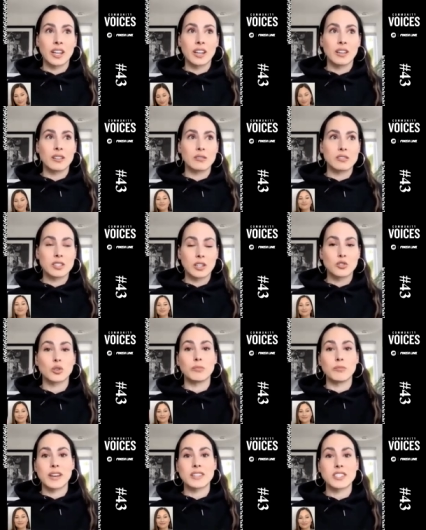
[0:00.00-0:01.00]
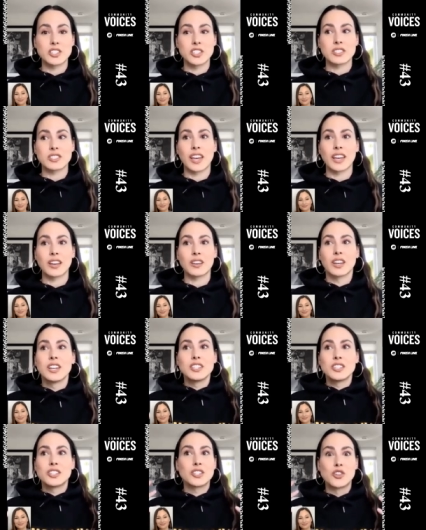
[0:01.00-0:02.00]
and a central message is like
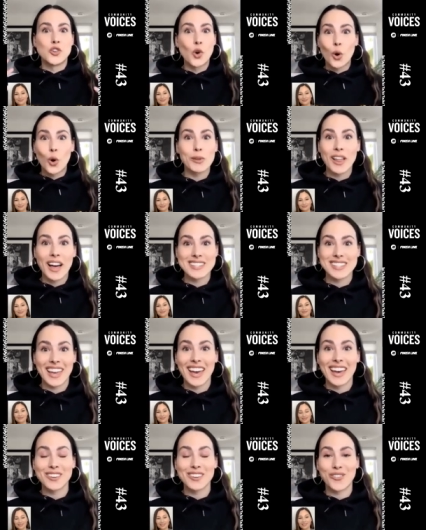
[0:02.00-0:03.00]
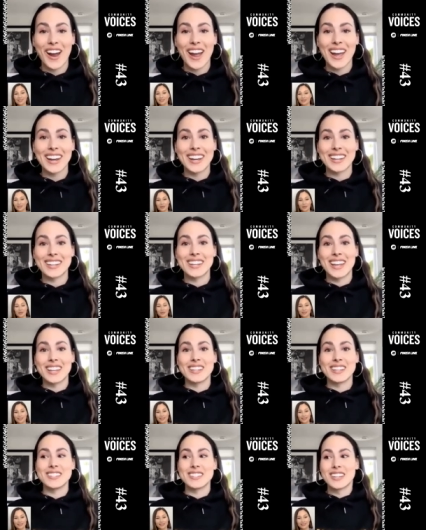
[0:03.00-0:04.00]
just normalizing it. Right. And,
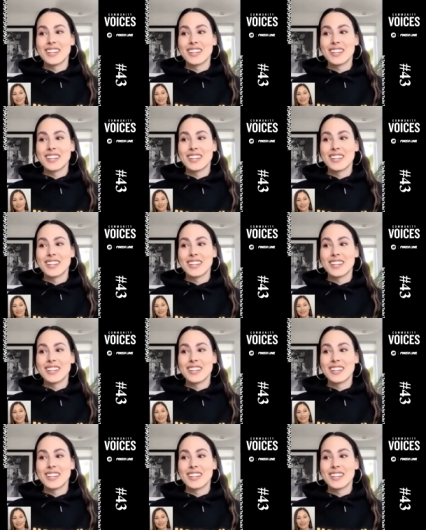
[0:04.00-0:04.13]
and